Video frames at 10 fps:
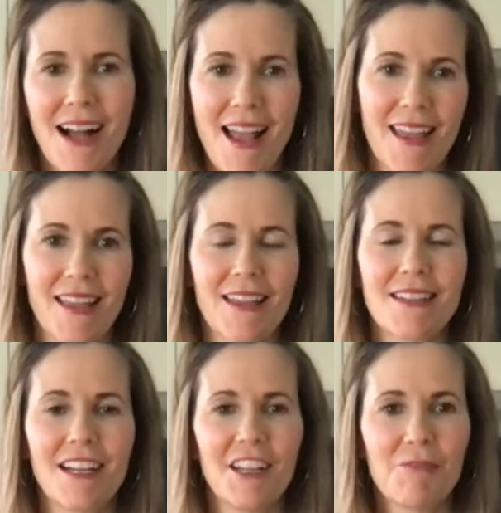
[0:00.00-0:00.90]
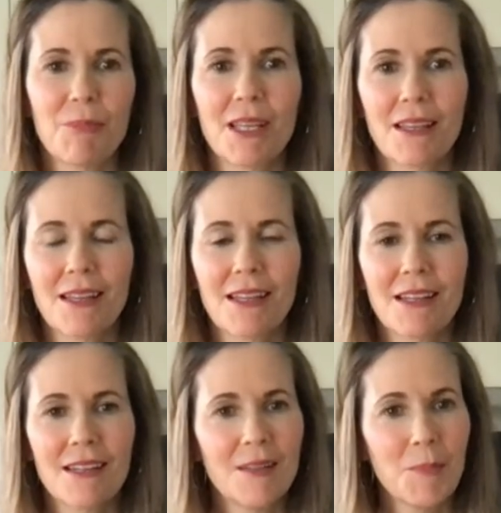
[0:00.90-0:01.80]
and I've
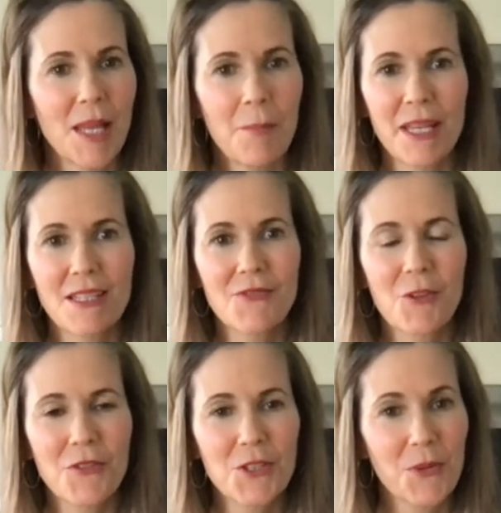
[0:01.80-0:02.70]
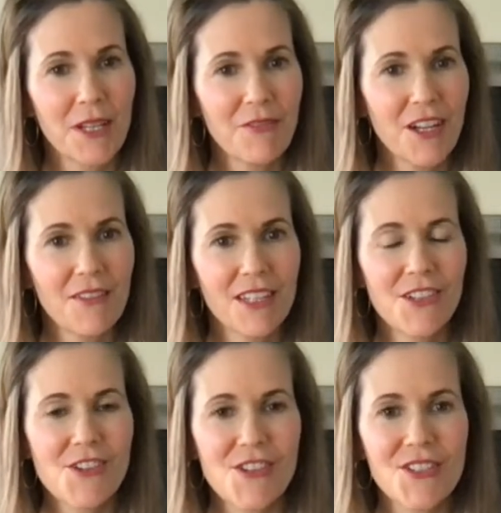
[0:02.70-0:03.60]
been plant-based for over 25
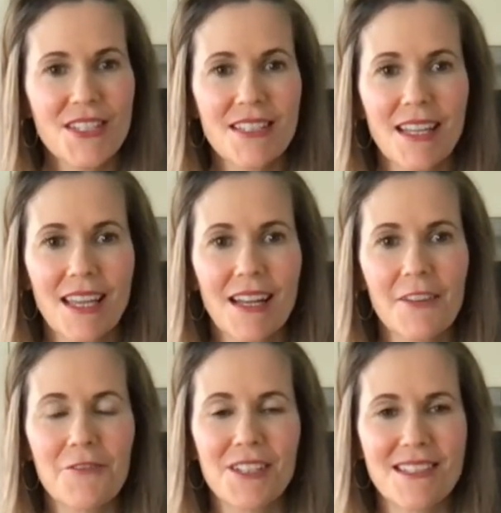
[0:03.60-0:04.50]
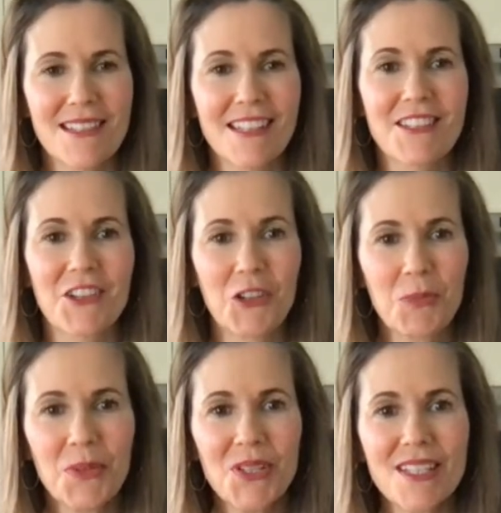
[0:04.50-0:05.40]
years and have written 6
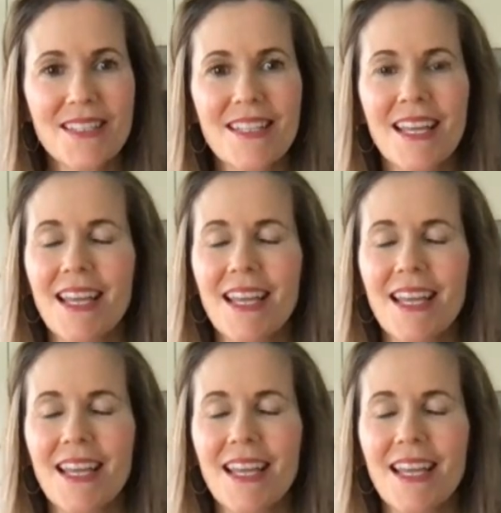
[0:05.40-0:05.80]
cookbooks.